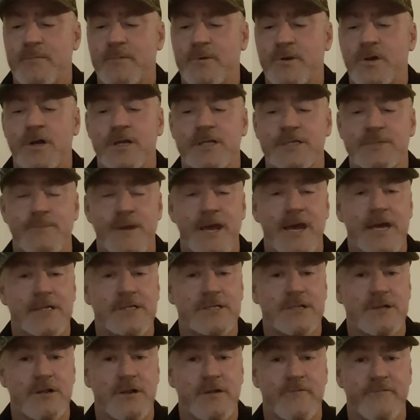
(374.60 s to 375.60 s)
Not as bad
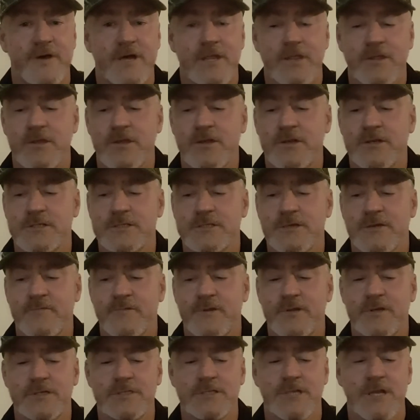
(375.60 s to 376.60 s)
as a lot of other units I've
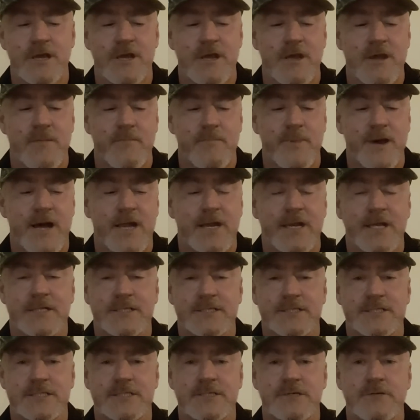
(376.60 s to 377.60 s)
used, but
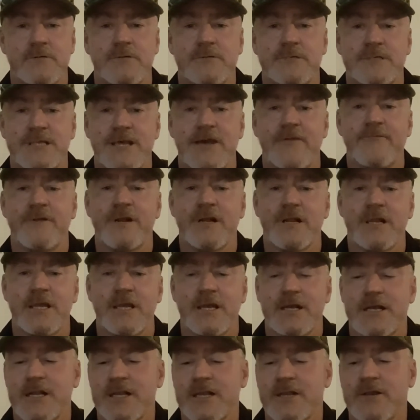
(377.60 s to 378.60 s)
it's still definitely
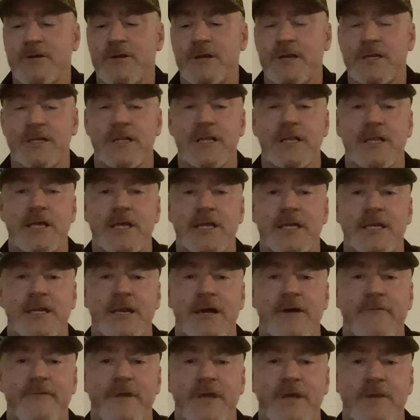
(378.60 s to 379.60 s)
a clear and clean
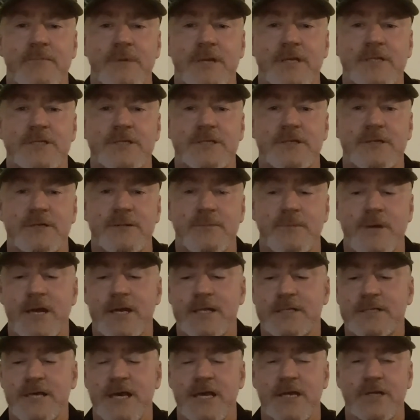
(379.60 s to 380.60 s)
enough image to be
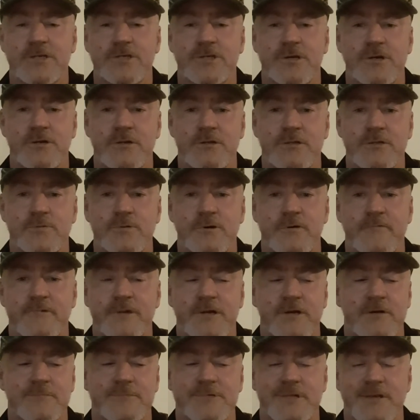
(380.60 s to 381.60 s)
able to take a shot on 12
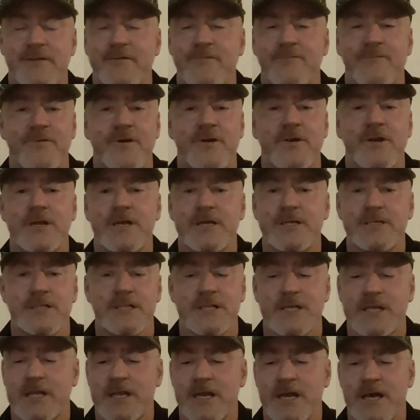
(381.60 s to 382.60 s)
times very
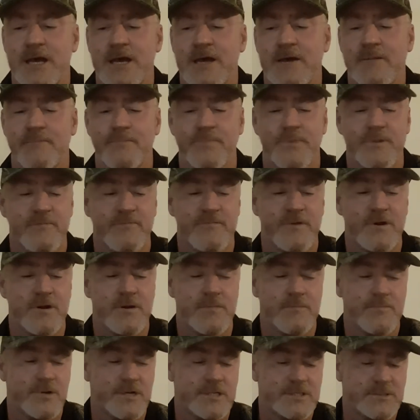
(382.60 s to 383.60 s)
easily. Very
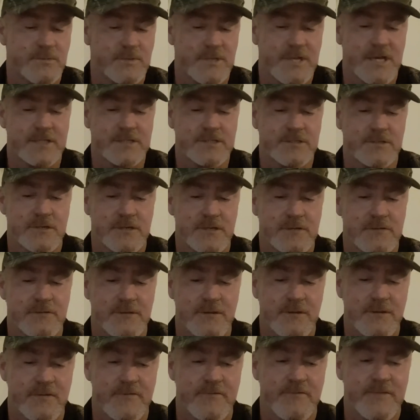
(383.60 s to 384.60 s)
impressed with that
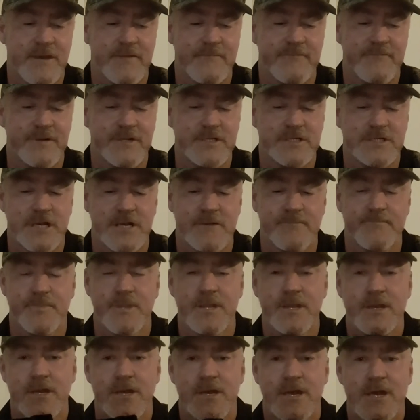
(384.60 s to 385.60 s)
that feature.
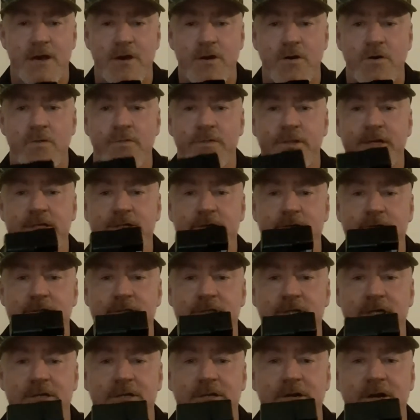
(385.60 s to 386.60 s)
On this, you'll
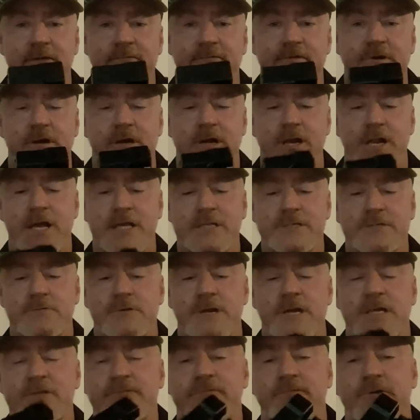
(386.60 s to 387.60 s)
see that I've got a laser
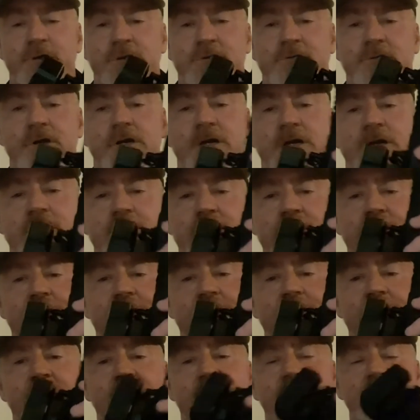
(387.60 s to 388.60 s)
rangefinder on it.
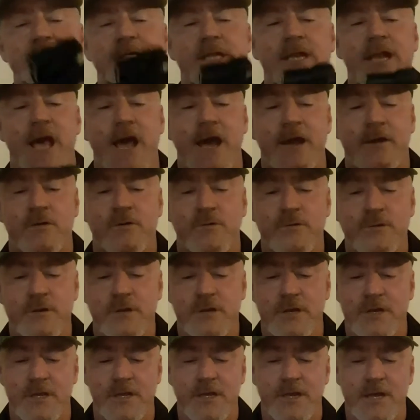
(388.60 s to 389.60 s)
Now that is an add-on.